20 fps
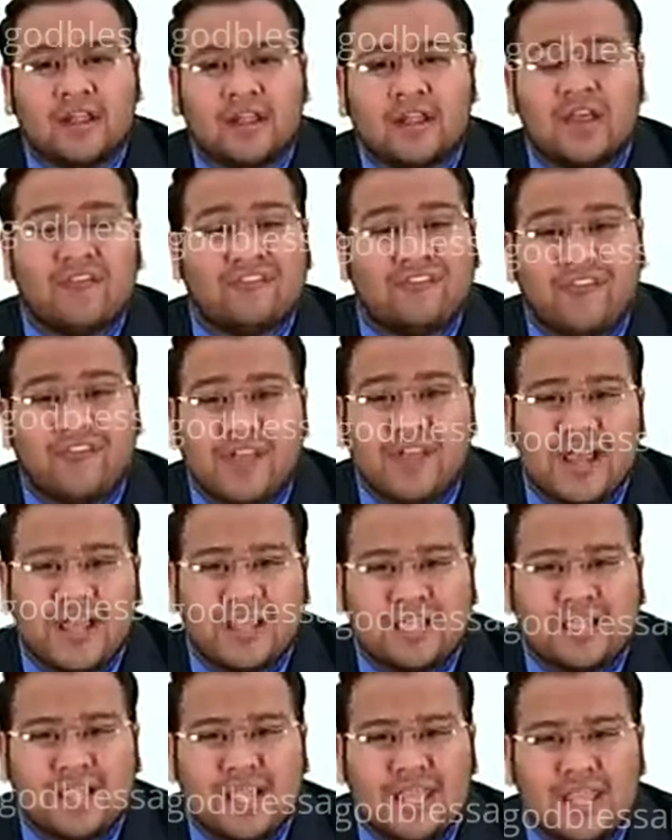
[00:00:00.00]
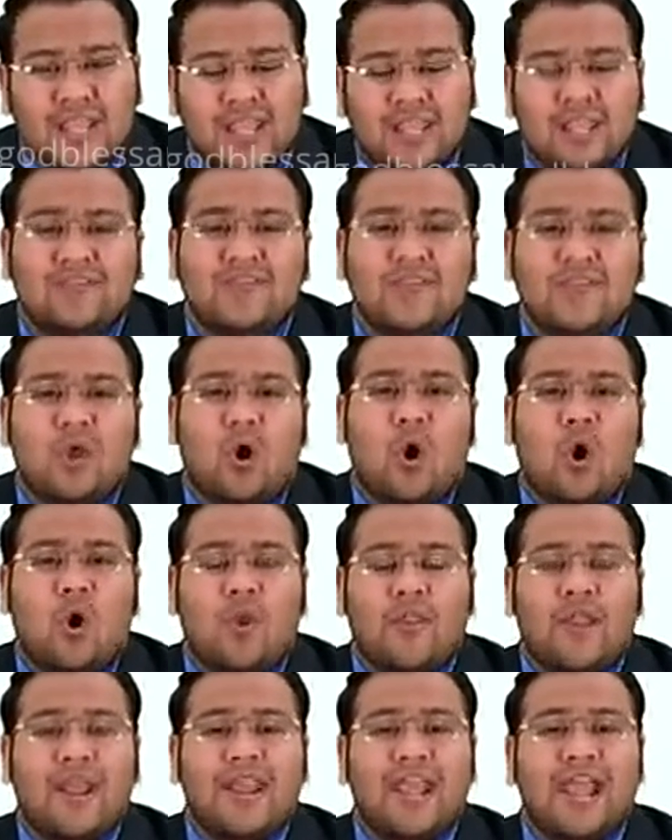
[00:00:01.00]
definitely we
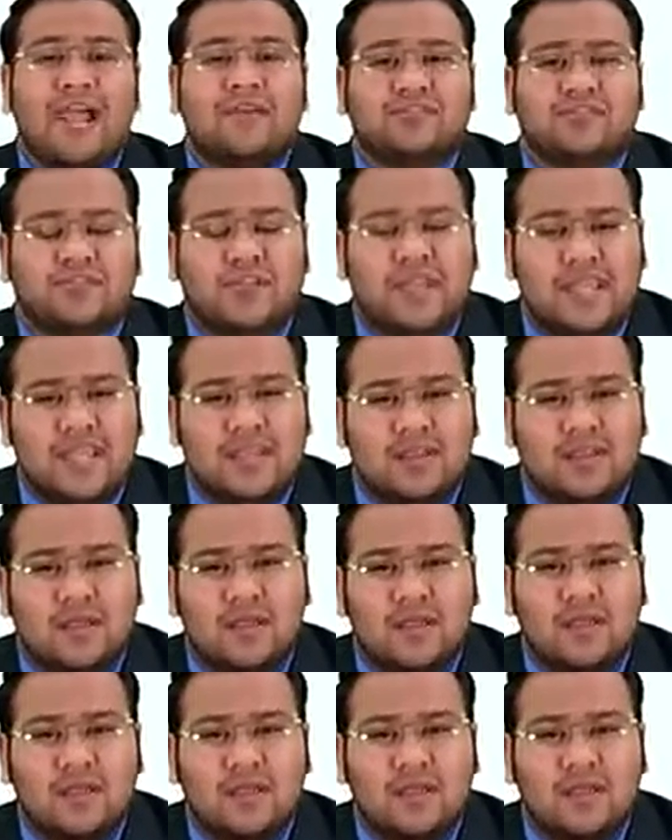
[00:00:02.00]
already have seen